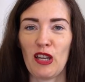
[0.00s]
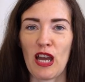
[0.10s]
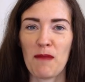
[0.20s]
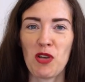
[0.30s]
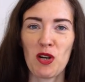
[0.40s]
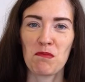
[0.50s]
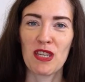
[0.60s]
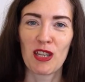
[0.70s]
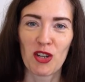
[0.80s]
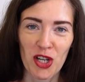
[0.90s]
not a
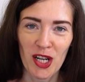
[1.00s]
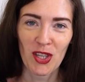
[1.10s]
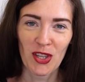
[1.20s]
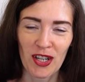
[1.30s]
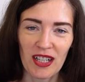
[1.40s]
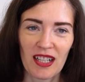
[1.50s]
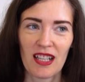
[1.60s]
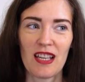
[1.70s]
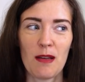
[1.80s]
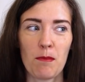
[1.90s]
beginner here,
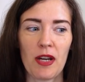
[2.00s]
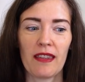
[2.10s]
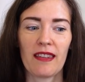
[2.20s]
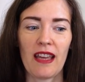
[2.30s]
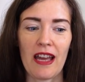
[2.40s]
but